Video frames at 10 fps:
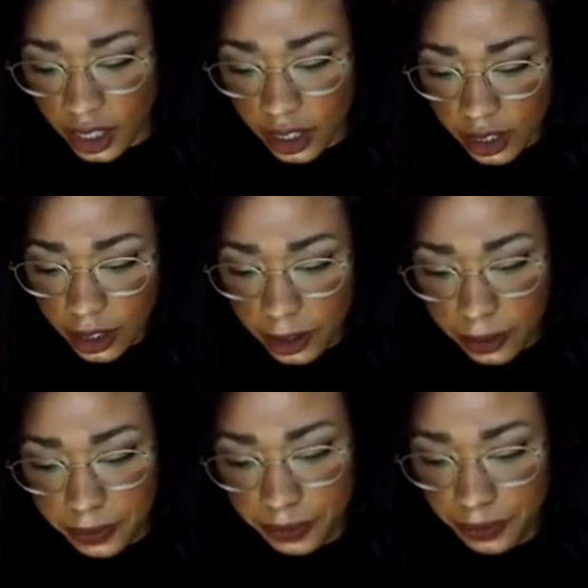
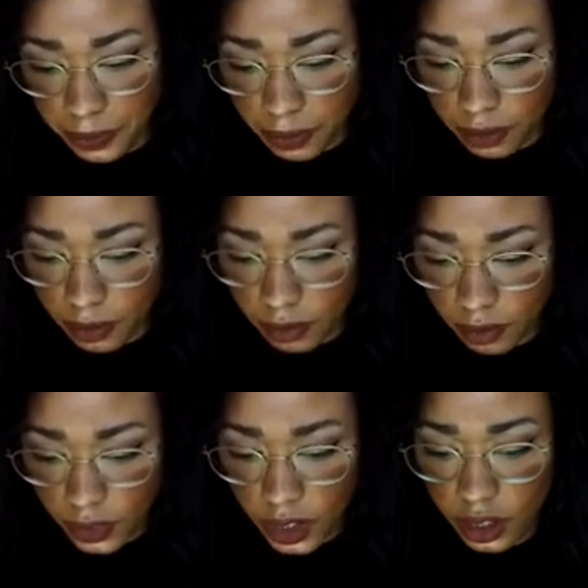um,
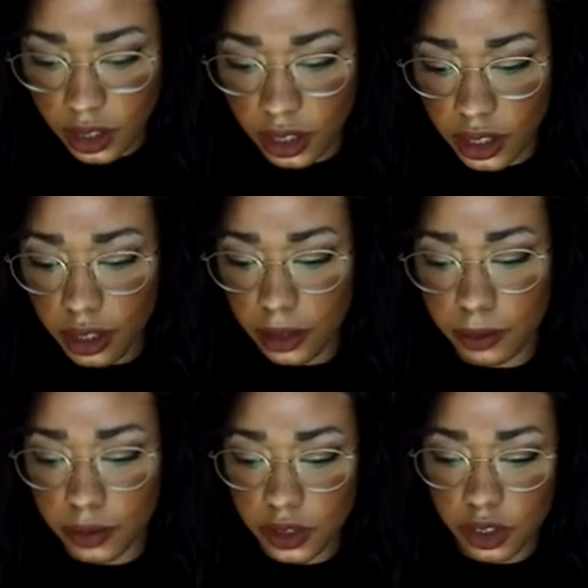um,